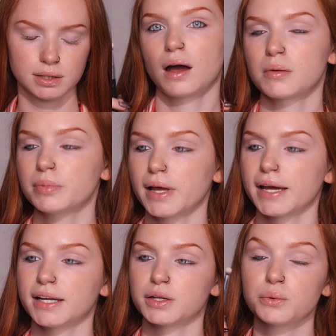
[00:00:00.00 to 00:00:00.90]
I'm
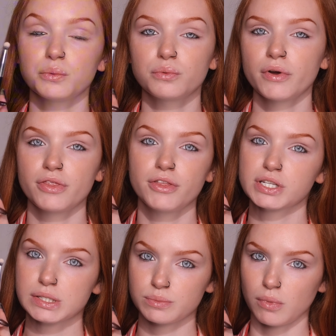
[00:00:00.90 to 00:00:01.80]
applying it with the
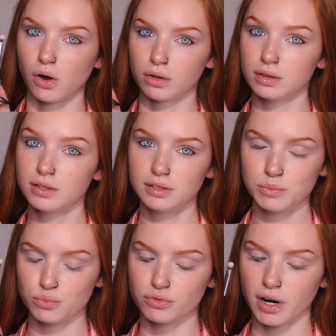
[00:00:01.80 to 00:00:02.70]
small
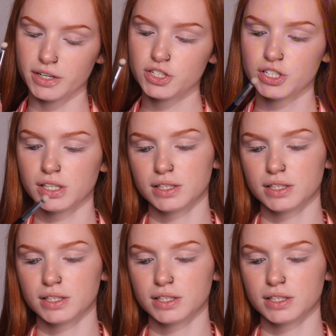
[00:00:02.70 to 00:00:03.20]
brush.